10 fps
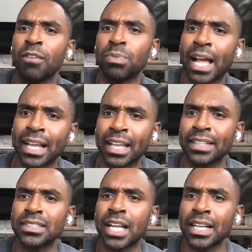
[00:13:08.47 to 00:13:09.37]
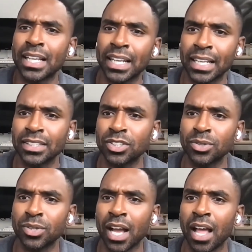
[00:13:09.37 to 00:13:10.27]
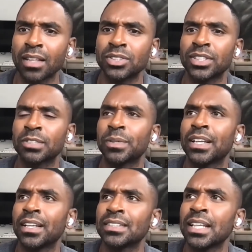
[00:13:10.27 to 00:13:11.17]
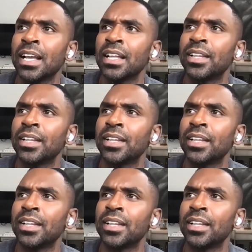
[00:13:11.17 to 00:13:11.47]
Black kids not getting into colleges because